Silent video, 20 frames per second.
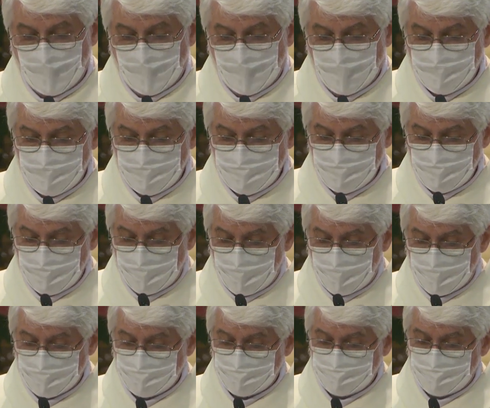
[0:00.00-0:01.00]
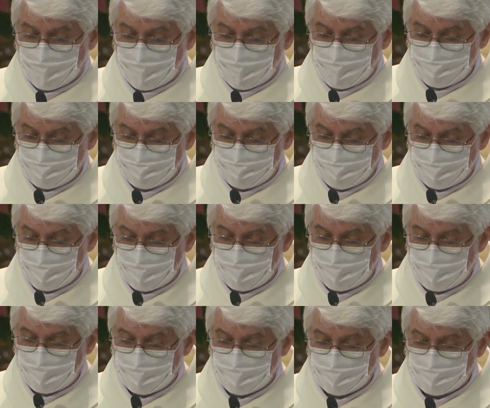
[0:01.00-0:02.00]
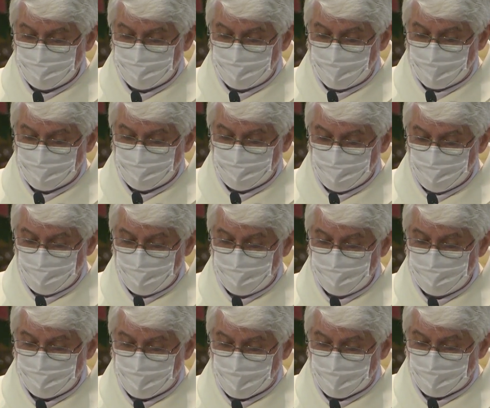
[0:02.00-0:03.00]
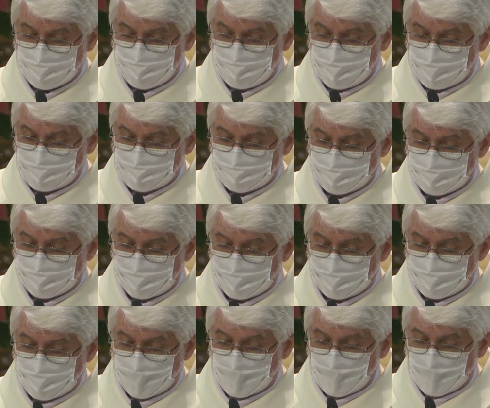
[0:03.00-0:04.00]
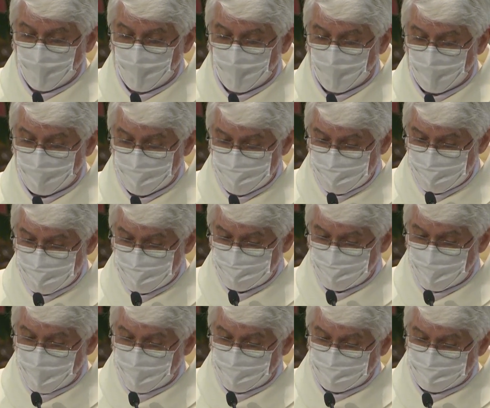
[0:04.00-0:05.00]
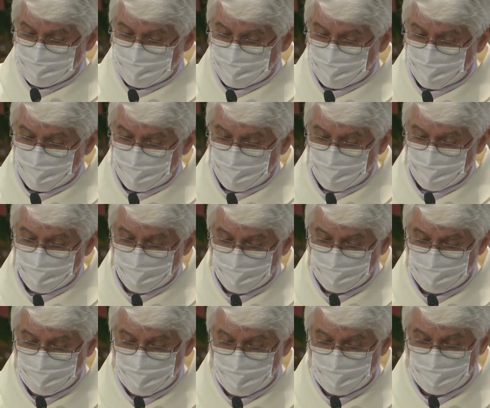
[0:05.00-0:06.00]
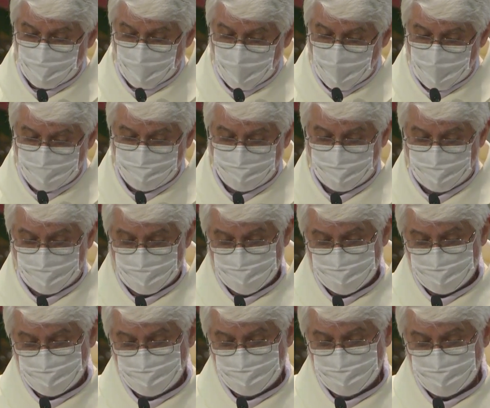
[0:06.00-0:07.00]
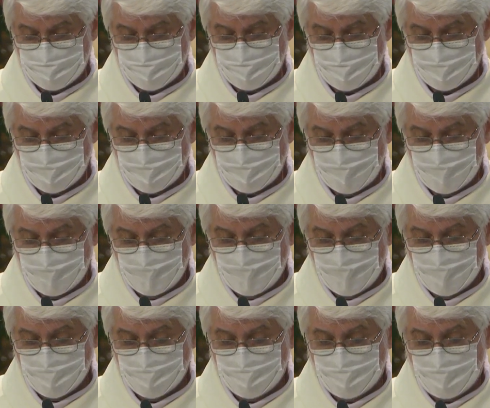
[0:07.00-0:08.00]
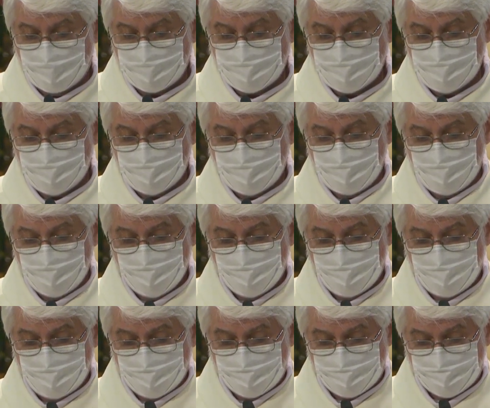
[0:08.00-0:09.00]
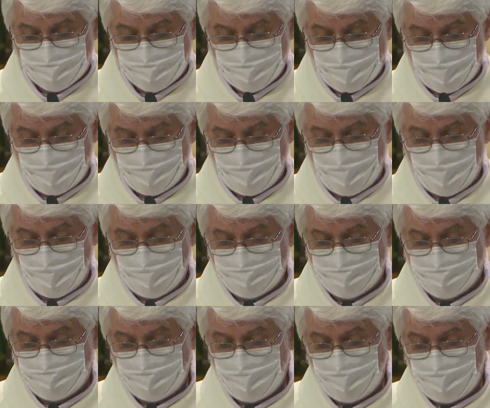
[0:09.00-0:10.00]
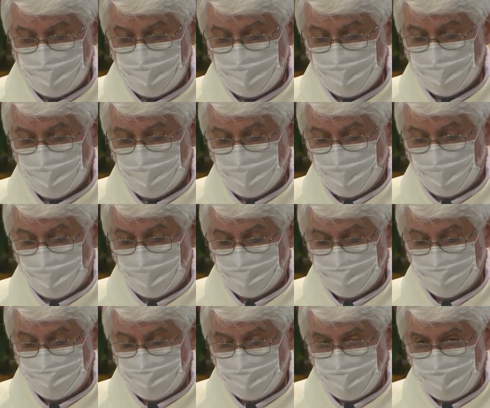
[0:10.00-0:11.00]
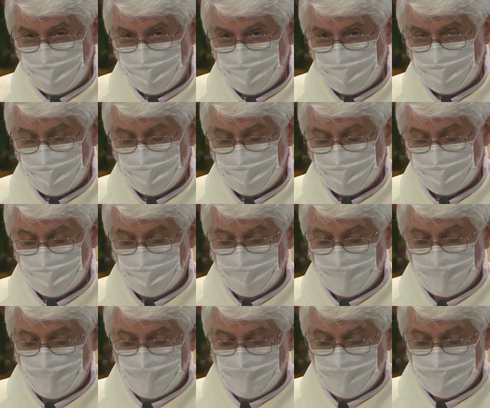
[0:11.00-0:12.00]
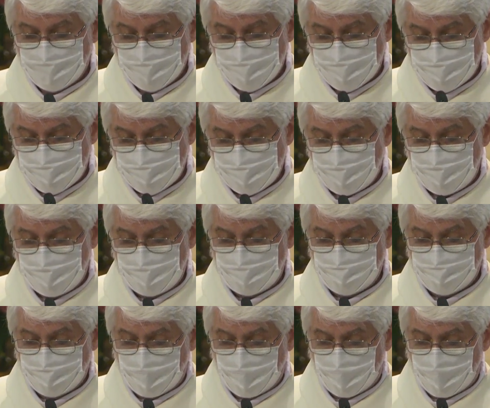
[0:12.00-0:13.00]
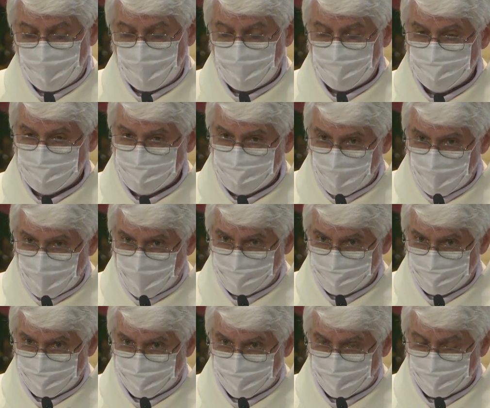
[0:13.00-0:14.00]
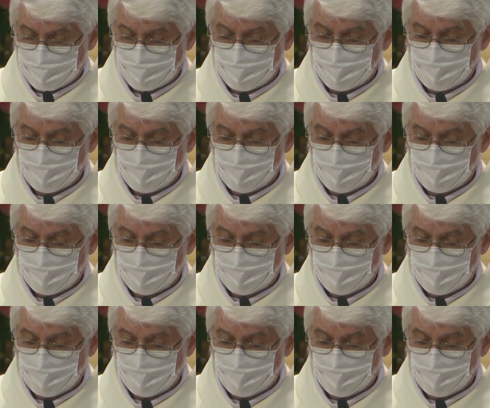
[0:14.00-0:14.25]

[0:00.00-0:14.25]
not by feeling that we are better or smarter than others, but from a feeling of being the same as others,